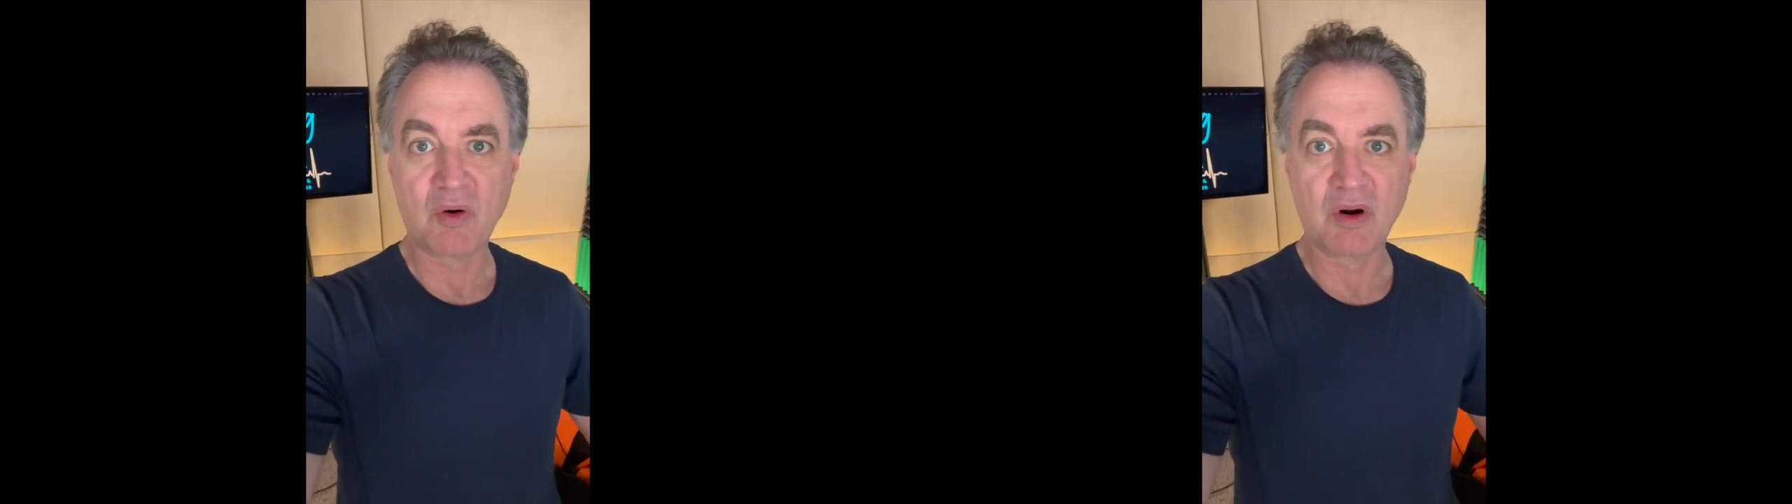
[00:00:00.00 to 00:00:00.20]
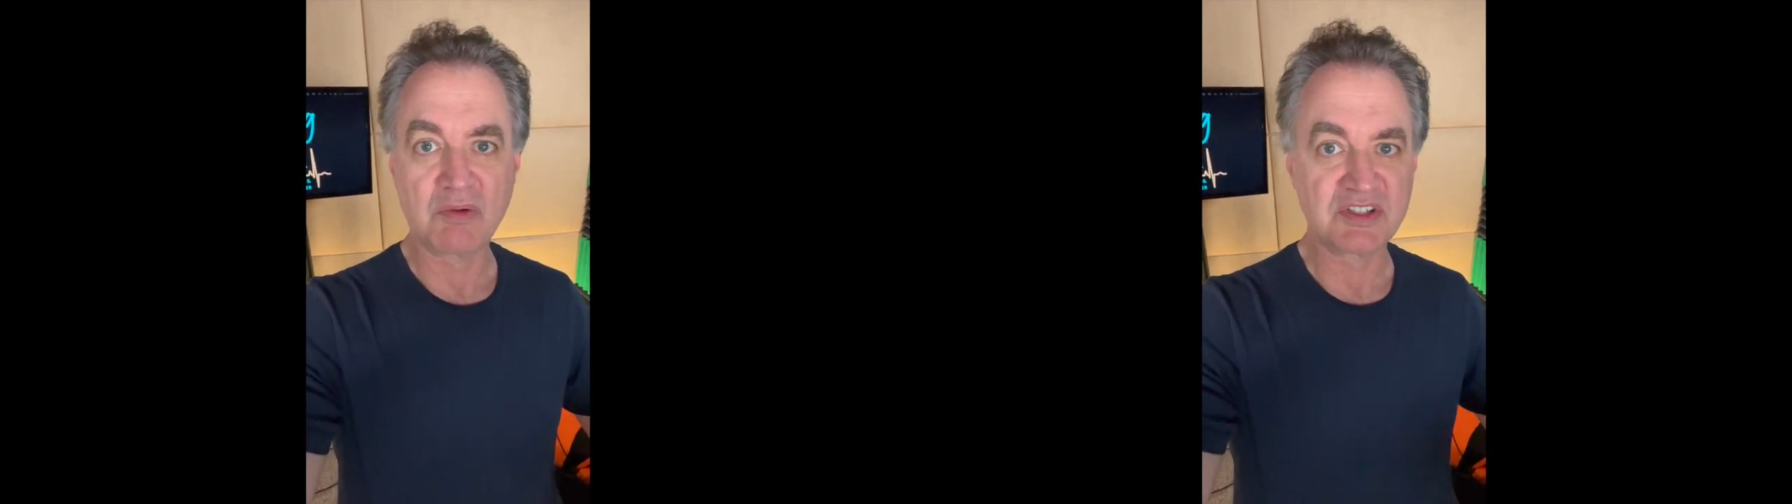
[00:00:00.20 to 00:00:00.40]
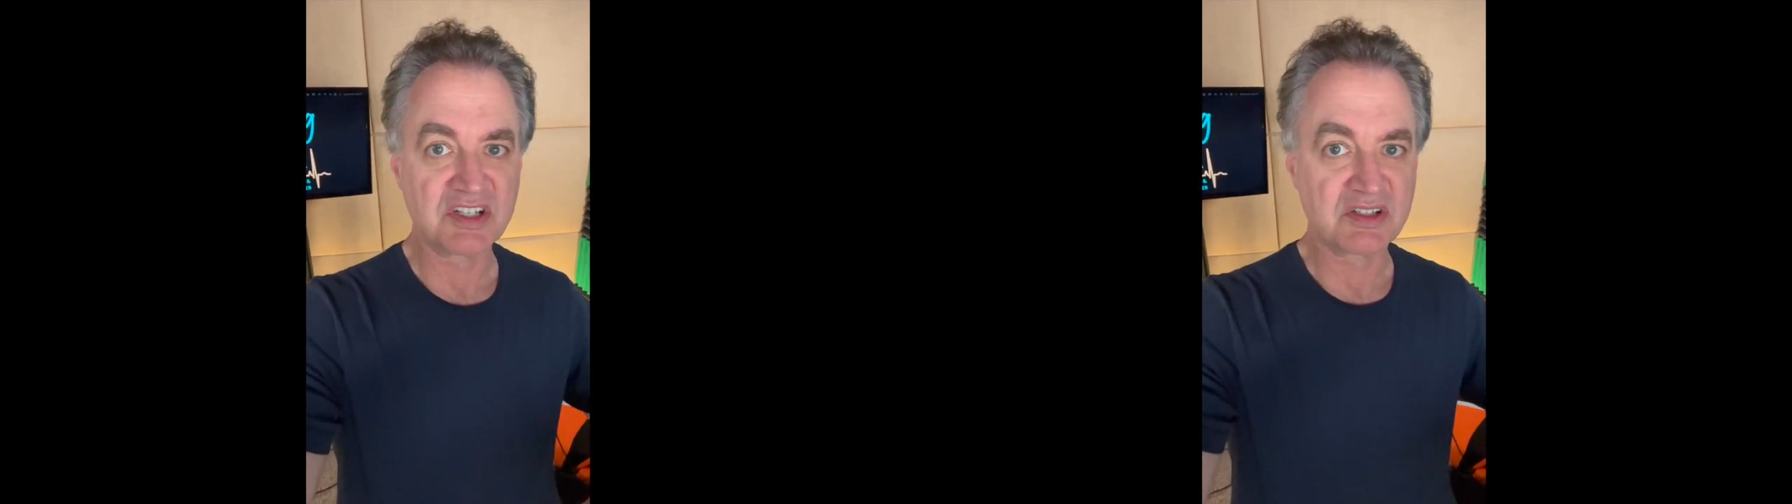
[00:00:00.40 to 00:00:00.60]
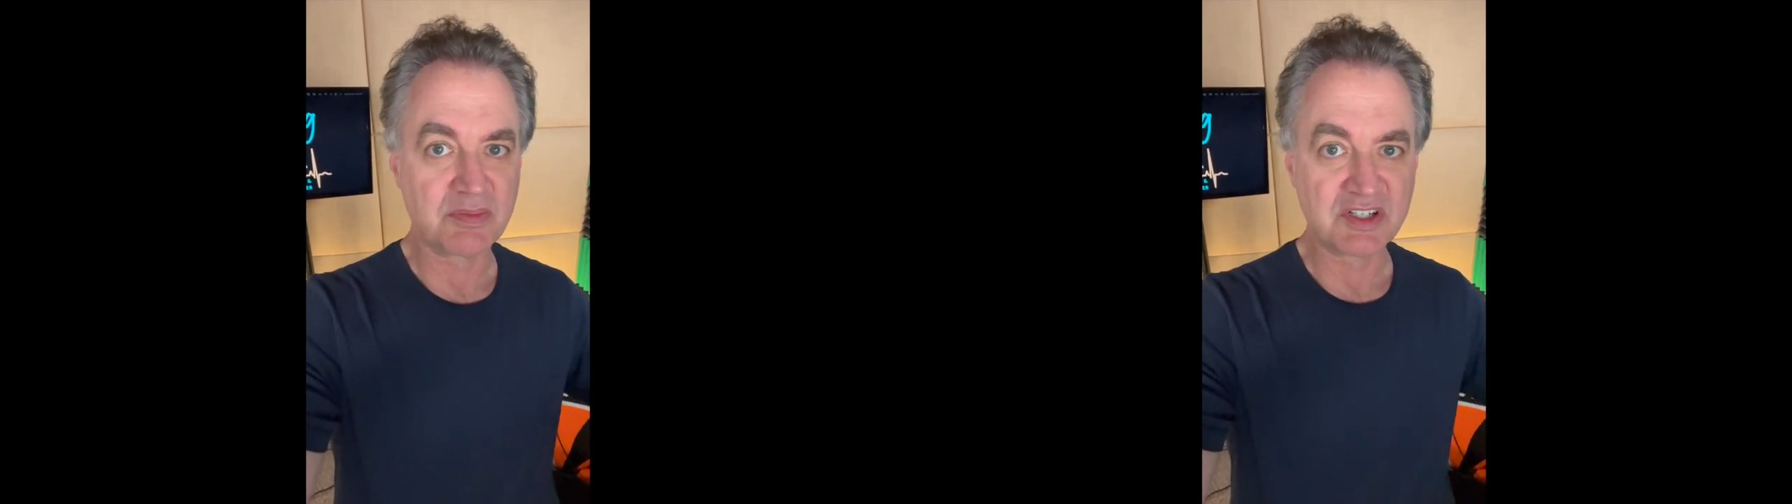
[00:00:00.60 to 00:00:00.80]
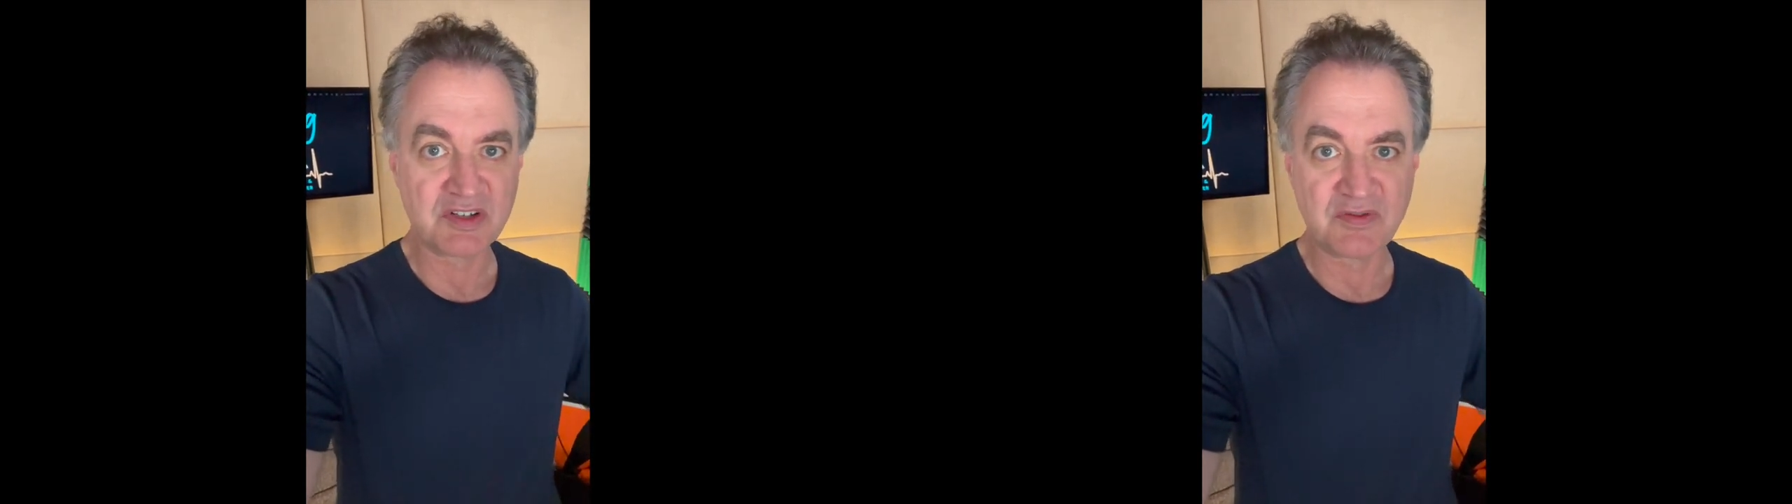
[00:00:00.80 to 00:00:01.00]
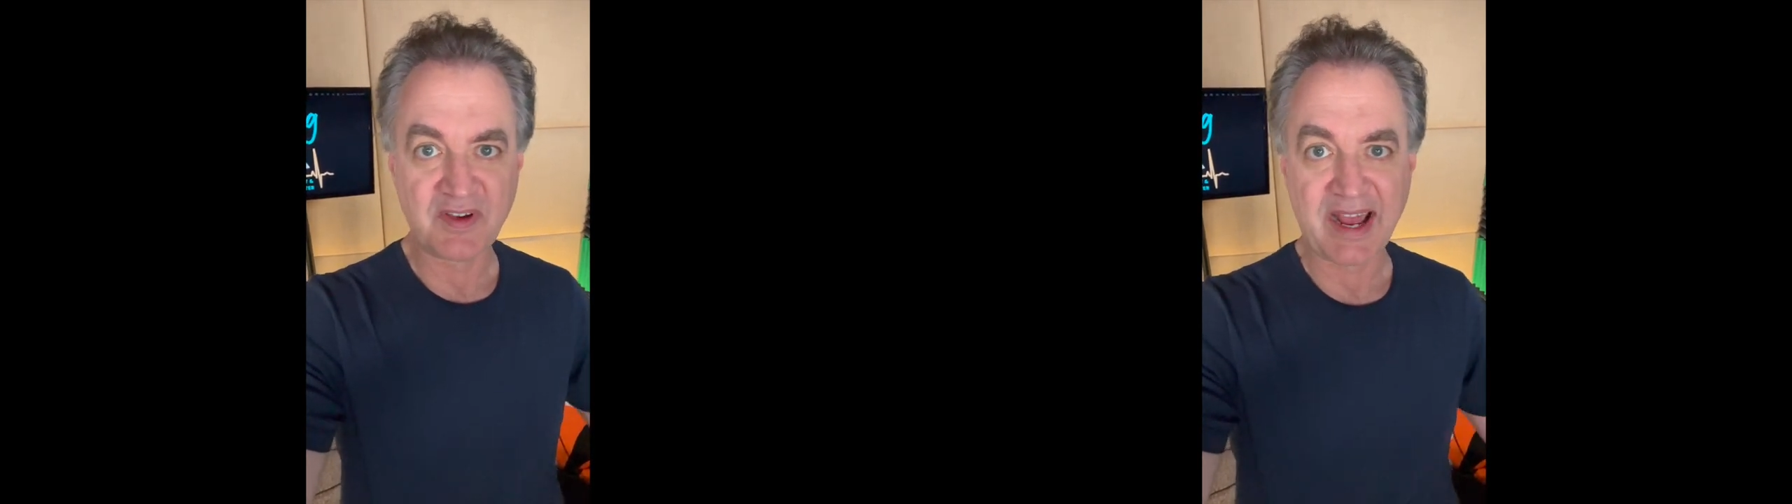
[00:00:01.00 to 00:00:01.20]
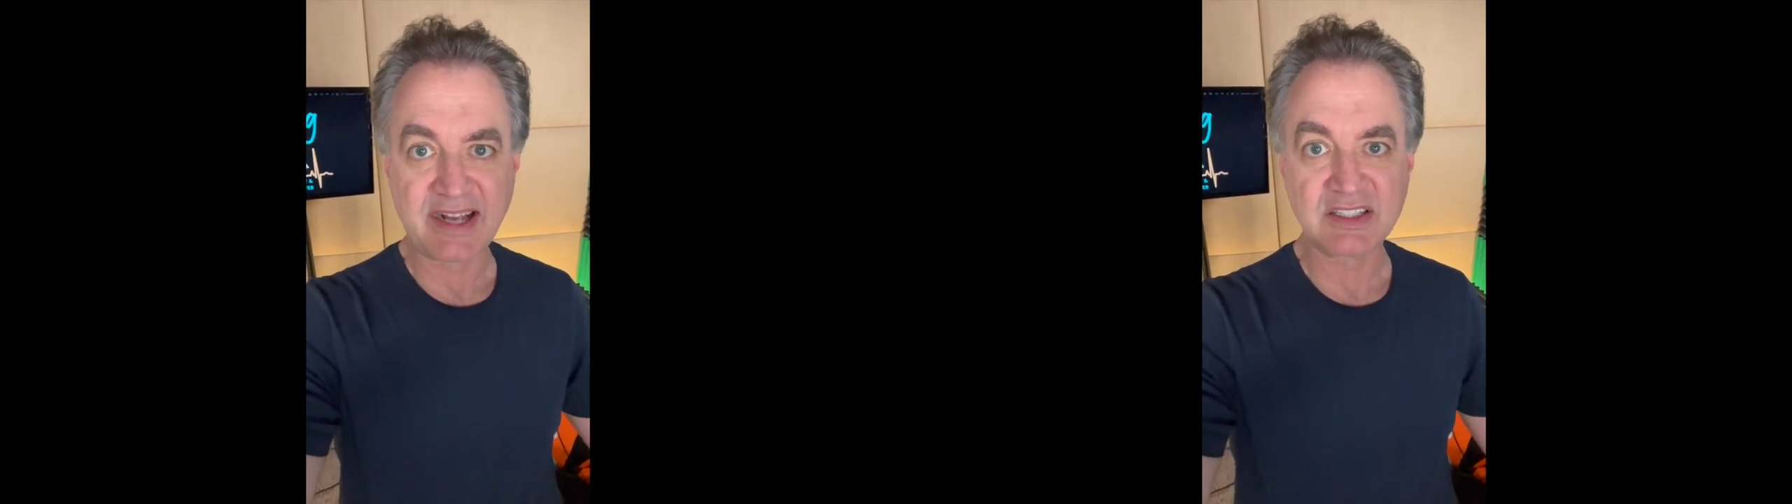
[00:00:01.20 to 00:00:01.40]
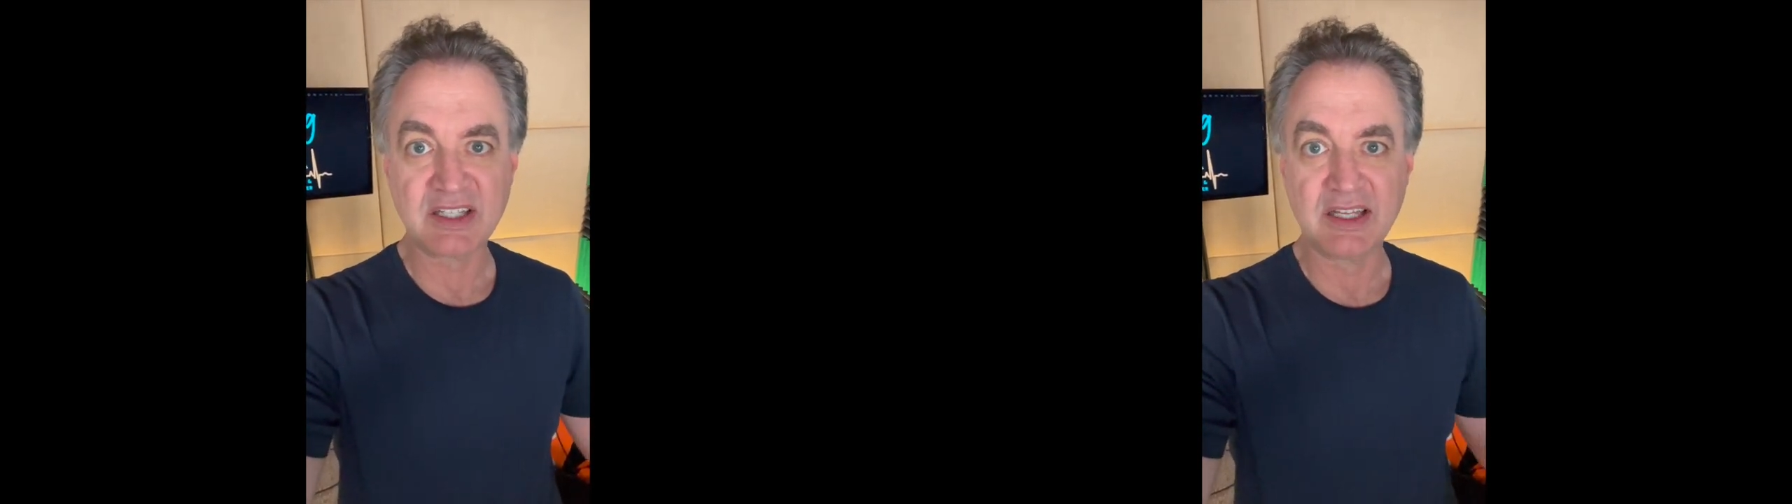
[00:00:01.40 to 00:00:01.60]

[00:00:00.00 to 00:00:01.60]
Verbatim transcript: or it was just a bunch of facts